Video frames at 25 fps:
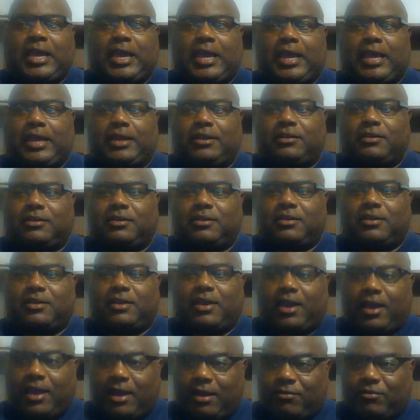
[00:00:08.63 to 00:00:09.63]
and
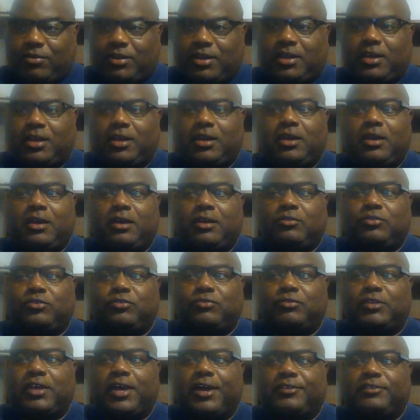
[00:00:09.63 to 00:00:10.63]
Carey
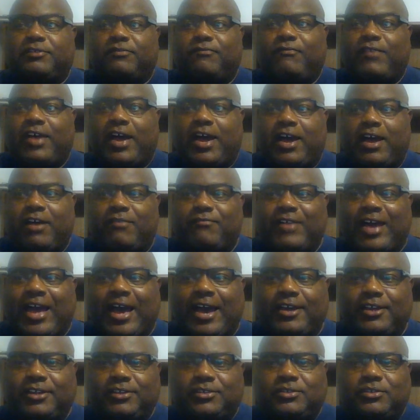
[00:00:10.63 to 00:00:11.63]
2005
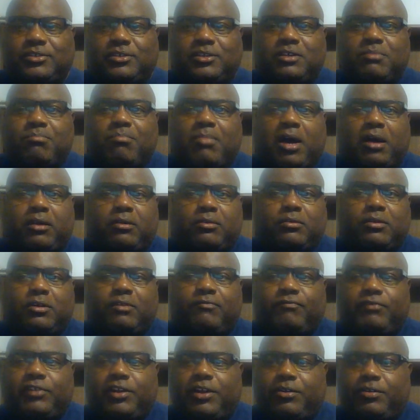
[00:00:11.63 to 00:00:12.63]
ISD model
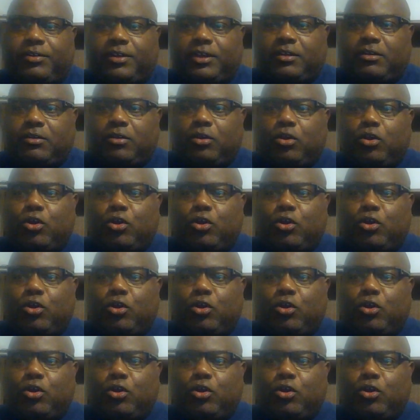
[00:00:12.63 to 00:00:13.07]
of learning.